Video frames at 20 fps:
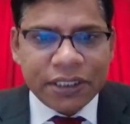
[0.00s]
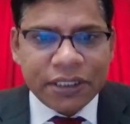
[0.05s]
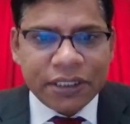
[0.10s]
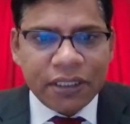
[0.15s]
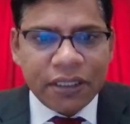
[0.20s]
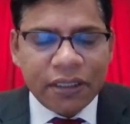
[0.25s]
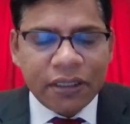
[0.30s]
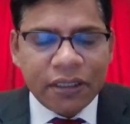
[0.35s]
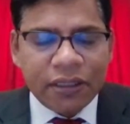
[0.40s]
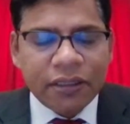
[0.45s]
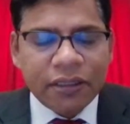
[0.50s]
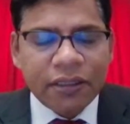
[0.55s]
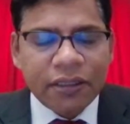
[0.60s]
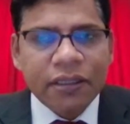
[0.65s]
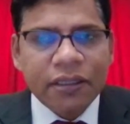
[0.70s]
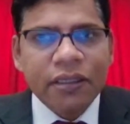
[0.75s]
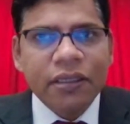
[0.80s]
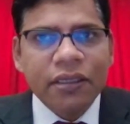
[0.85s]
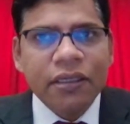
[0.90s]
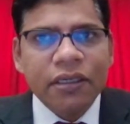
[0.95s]
or
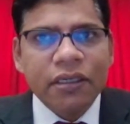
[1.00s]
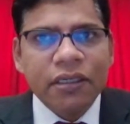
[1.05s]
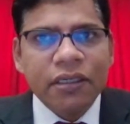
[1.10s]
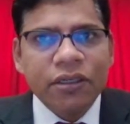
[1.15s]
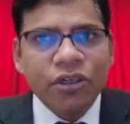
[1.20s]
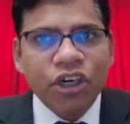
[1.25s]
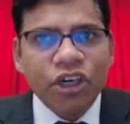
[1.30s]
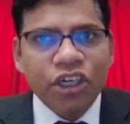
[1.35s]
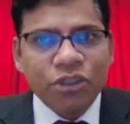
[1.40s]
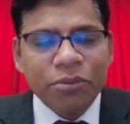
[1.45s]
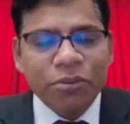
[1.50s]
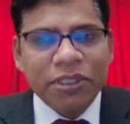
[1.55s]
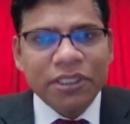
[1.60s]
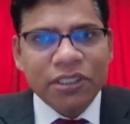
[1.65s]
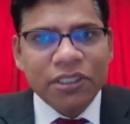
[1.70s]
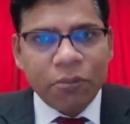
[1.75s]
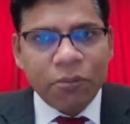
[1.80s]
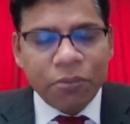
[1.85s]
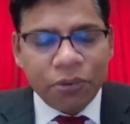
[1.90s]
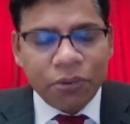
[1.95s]
document
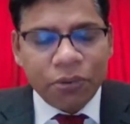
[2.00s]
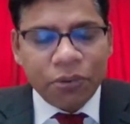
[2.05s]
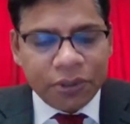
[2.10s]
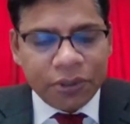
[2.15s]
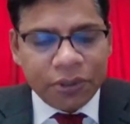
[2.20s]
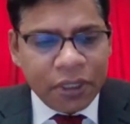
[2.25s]
upload.